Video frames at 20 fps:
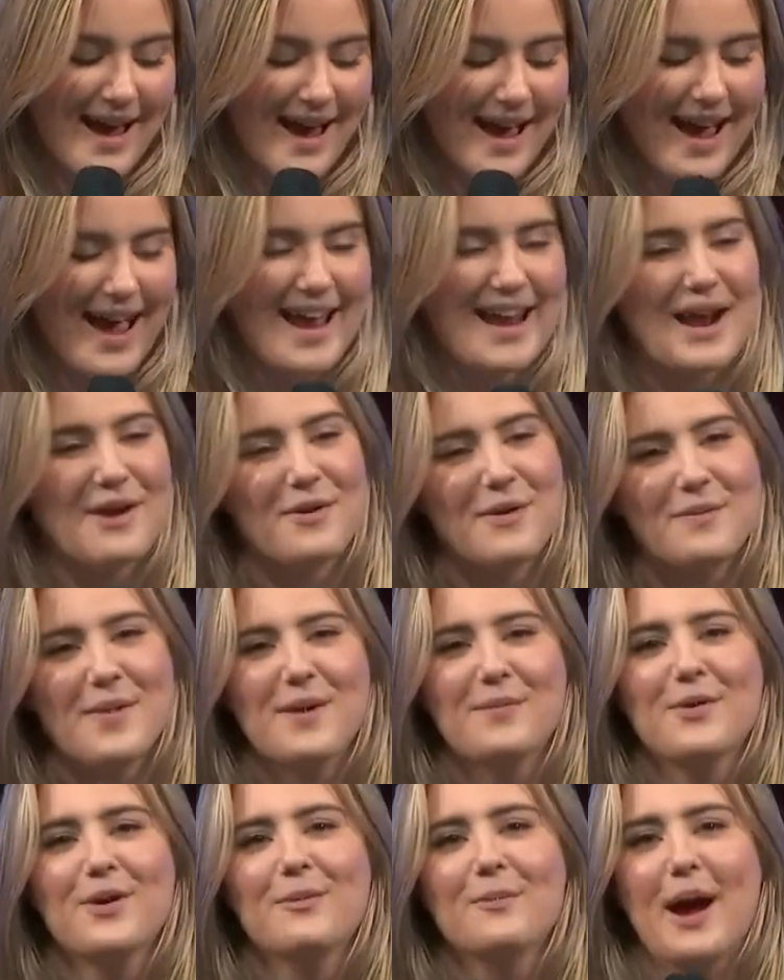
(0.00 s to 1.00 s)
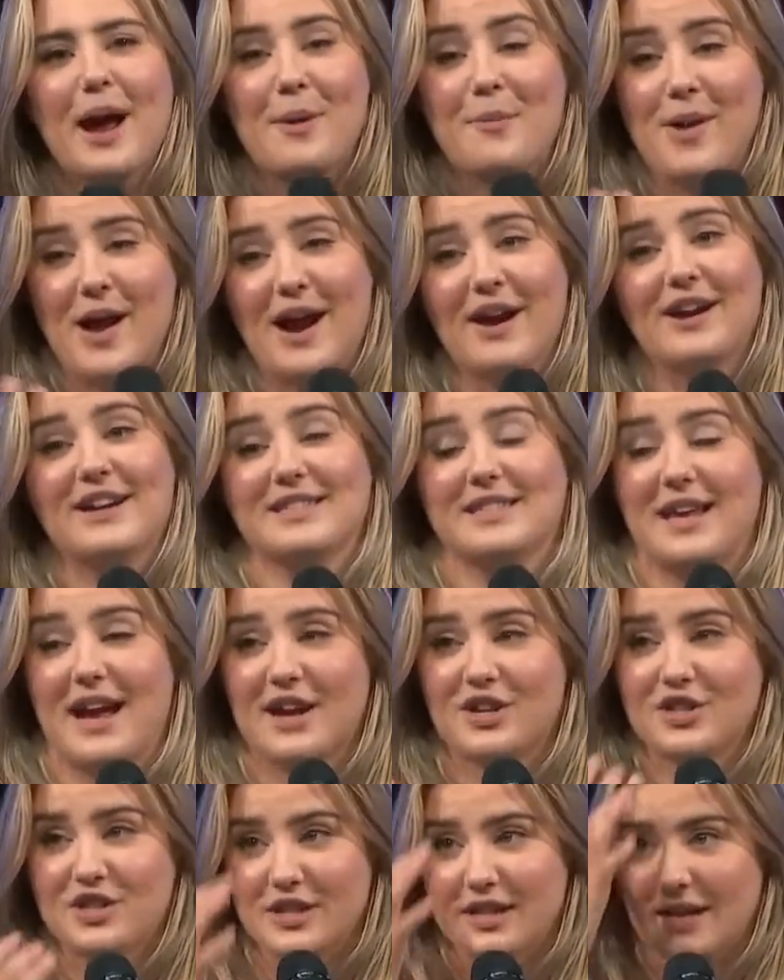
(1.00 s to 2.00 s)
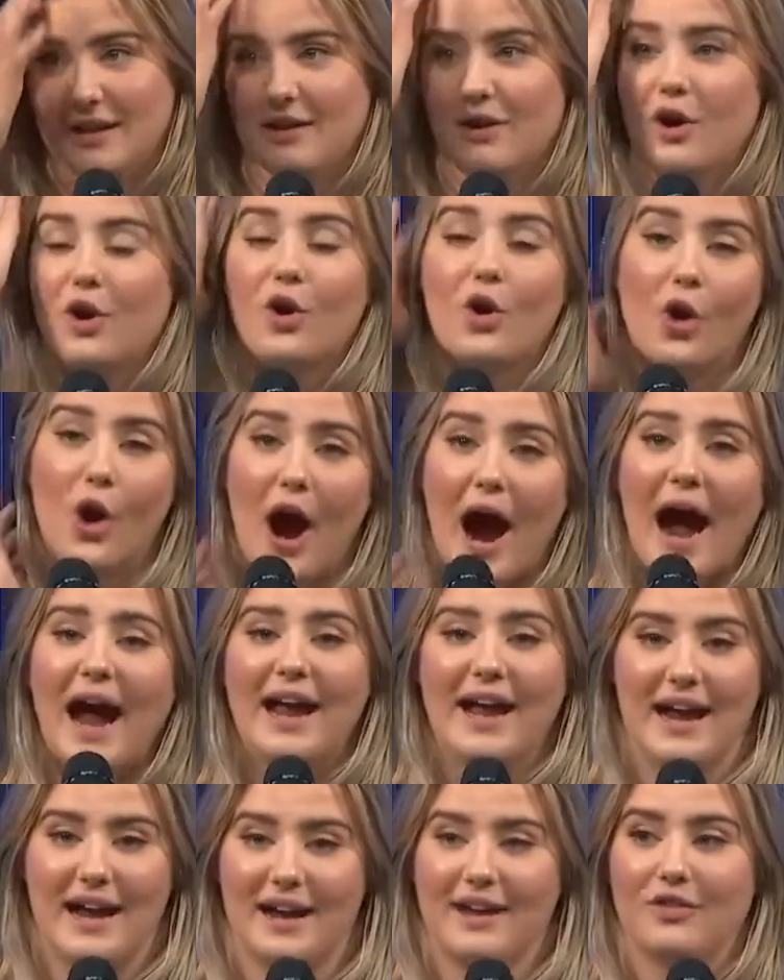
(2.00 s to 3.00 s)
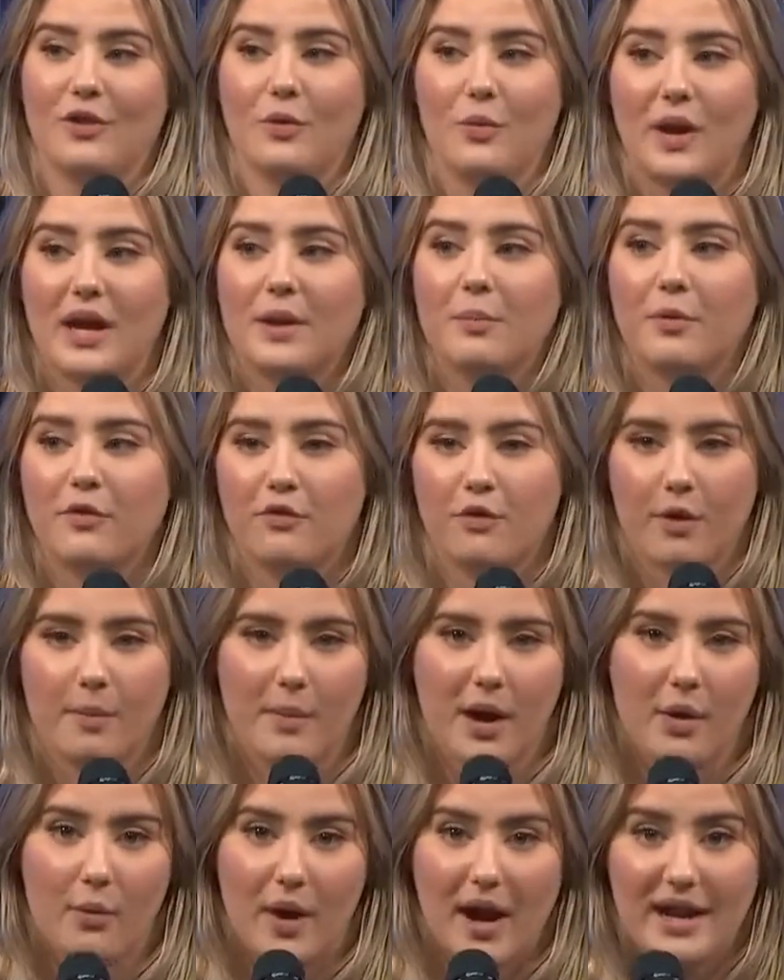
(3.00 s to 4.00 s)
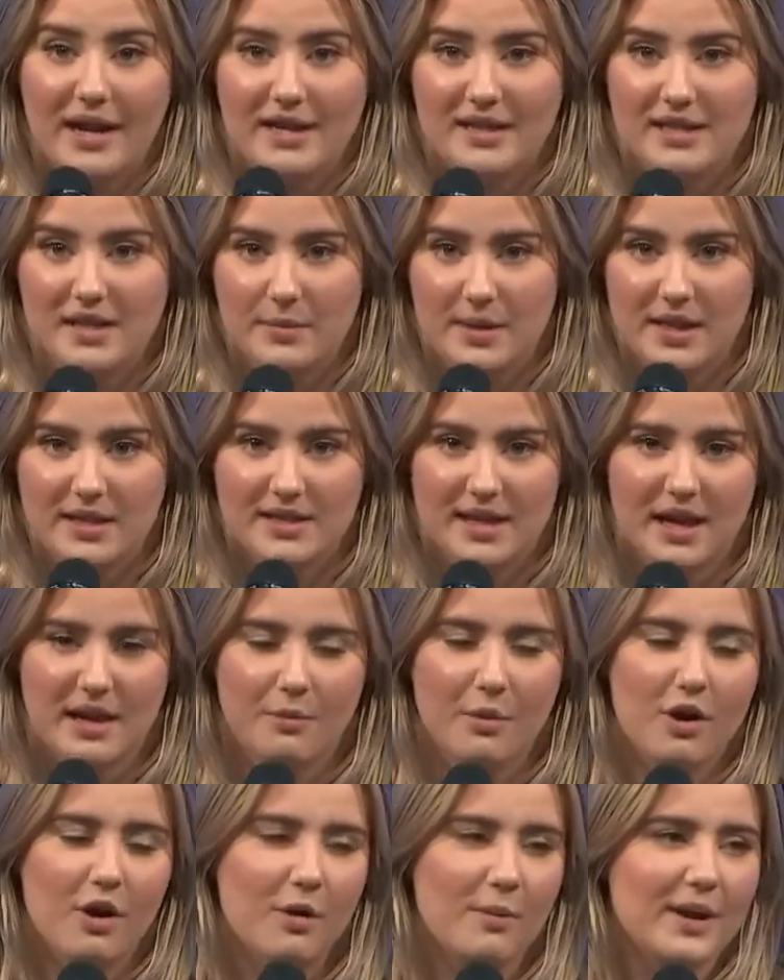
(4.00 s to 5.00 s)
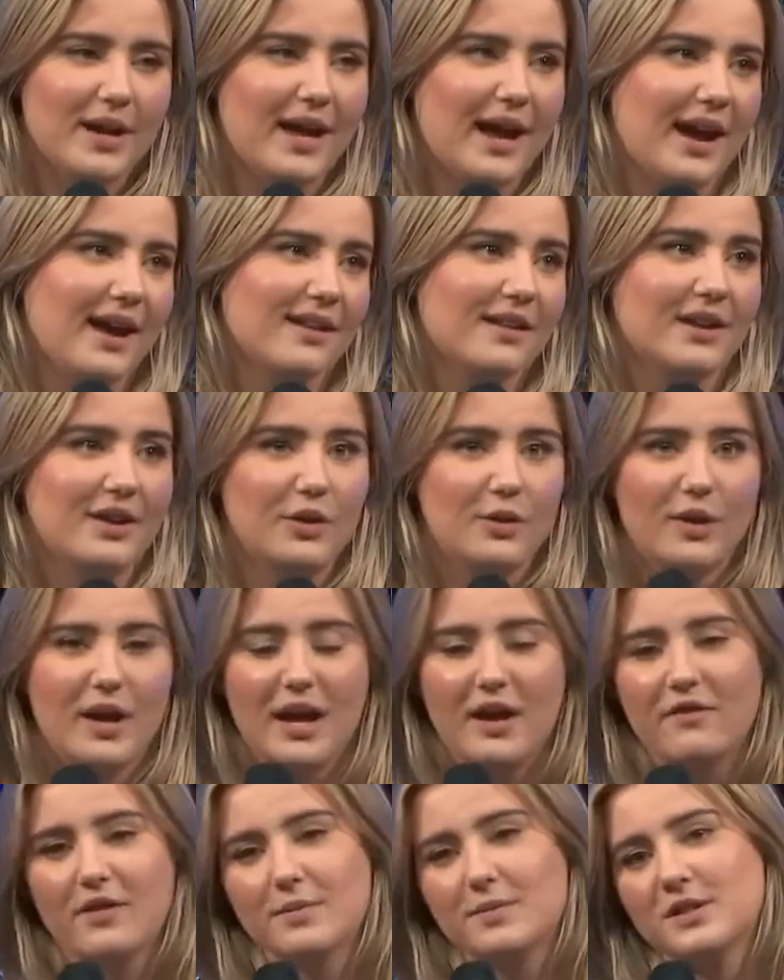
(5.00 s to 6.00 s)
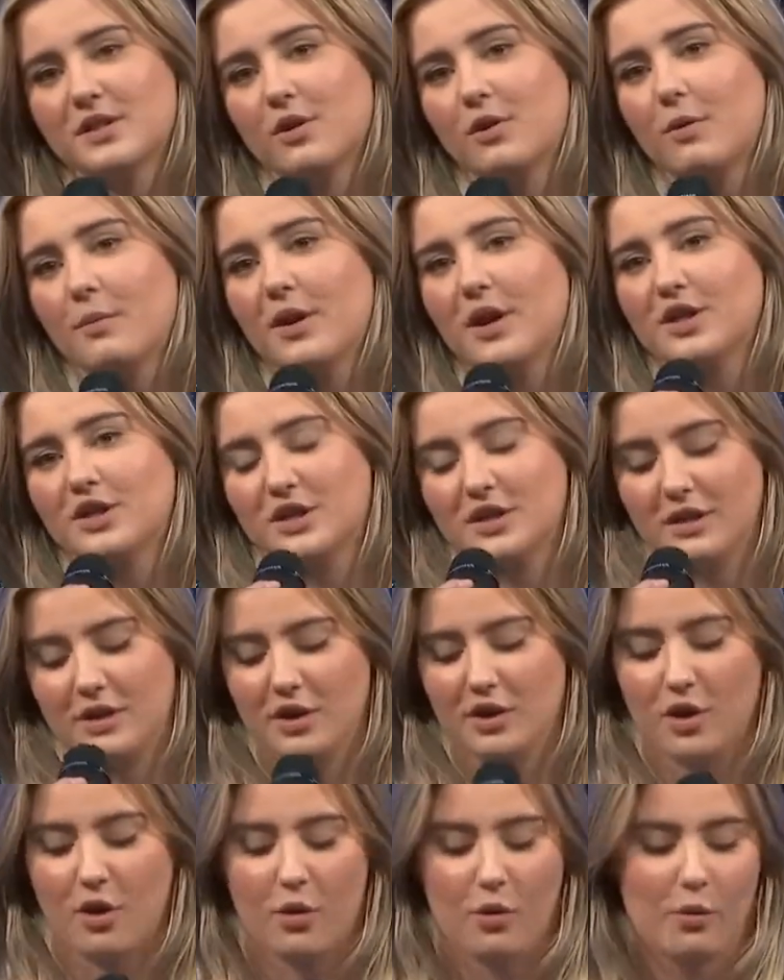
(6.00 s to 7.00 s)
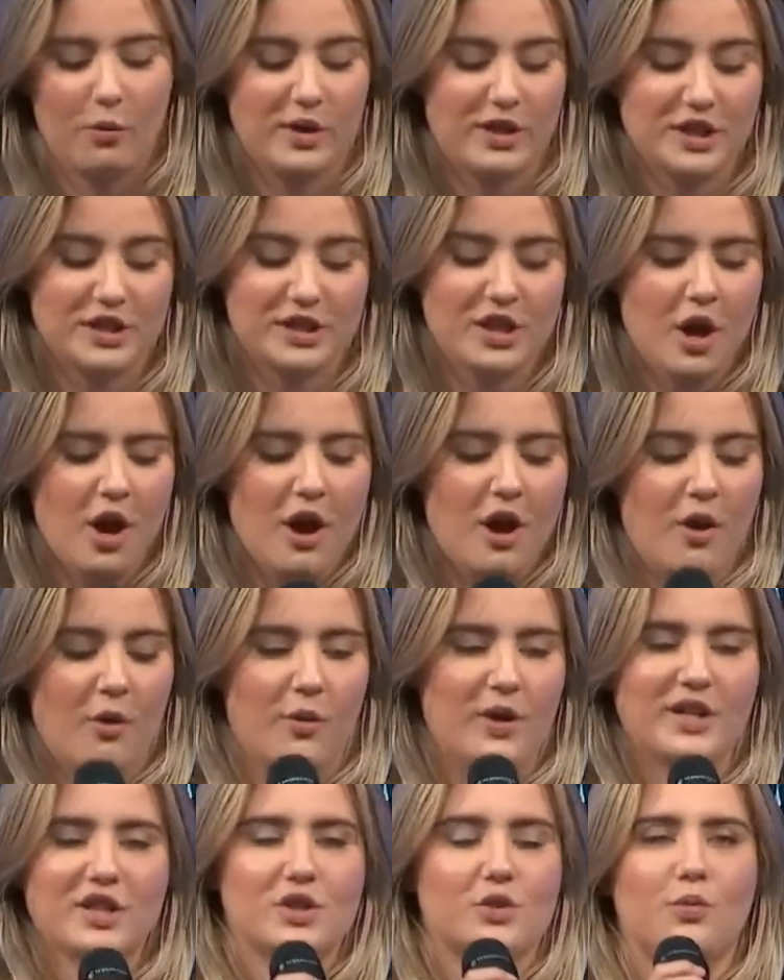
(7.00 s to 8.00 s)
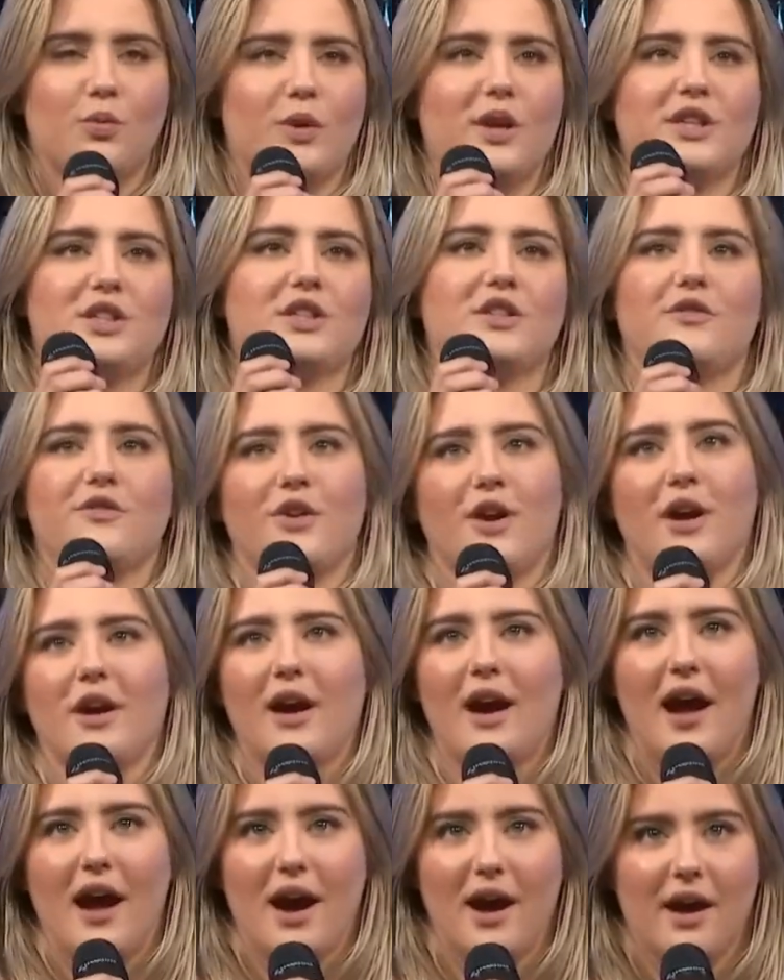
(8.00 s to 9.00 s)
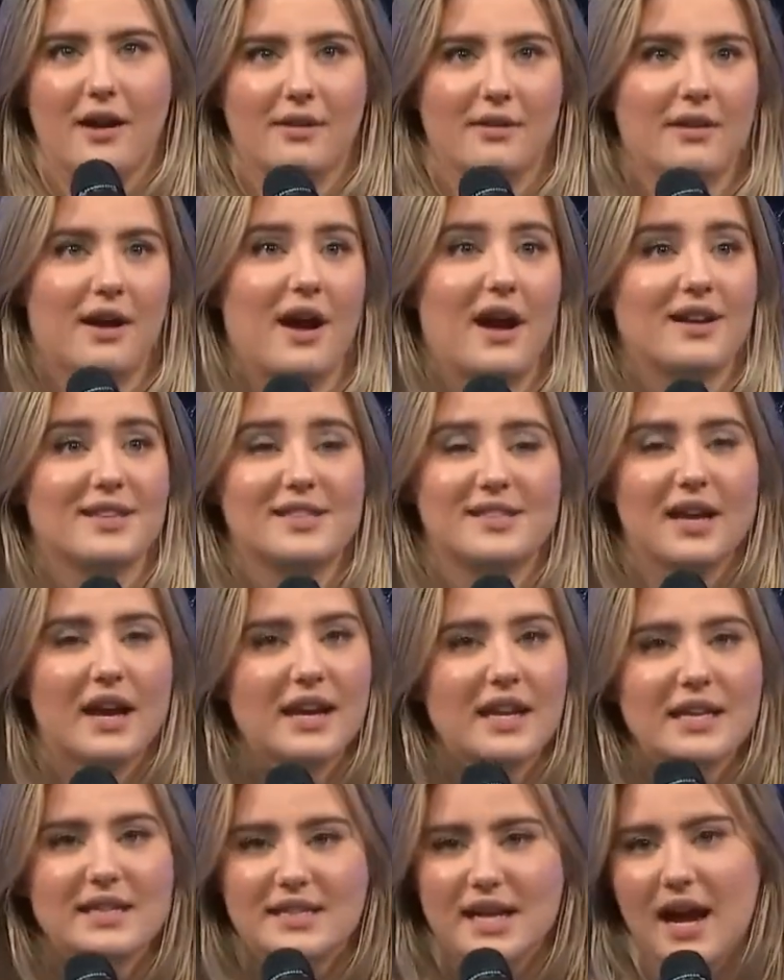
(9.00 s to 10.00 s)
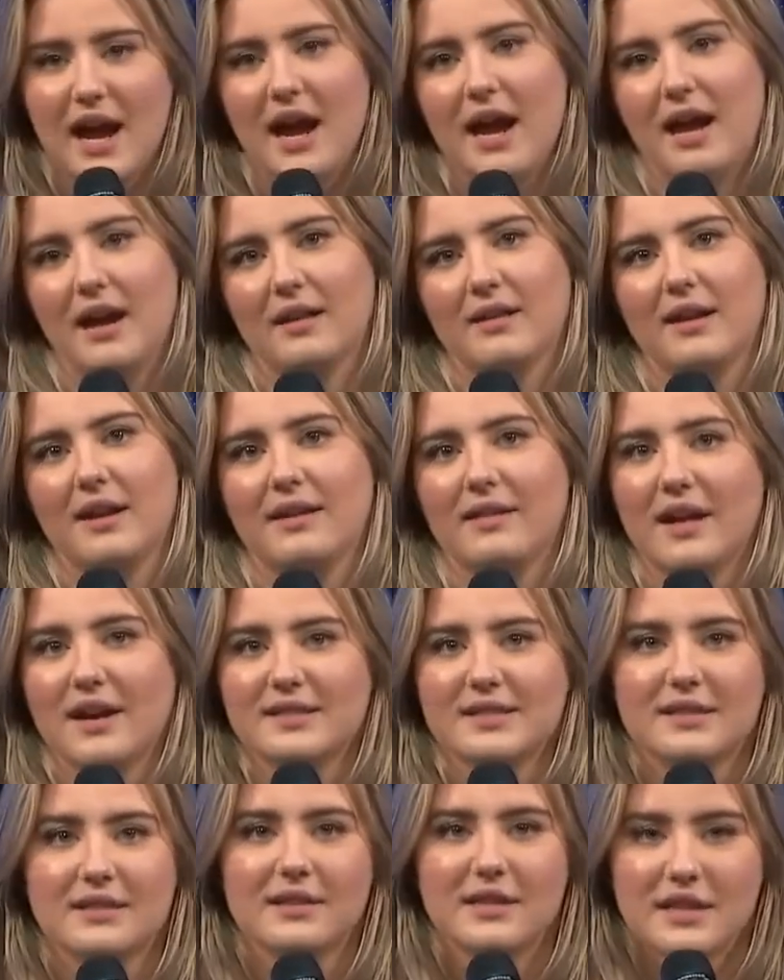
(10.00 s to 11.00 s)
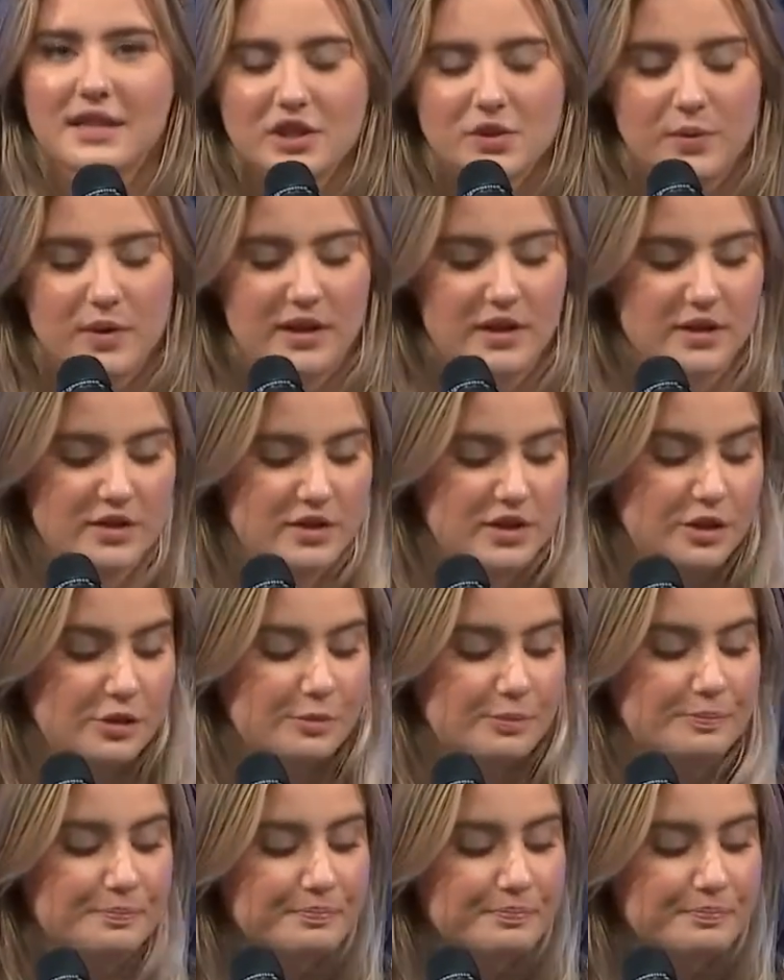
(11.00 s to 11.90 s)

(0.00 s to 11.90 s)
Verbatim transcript: And I remember my parents actually crying the week before my wedding to me, saying, "Oh, Michaela, you gave up so much. You know, we just we just wished for a, a sunny day. Like that's the least we could do."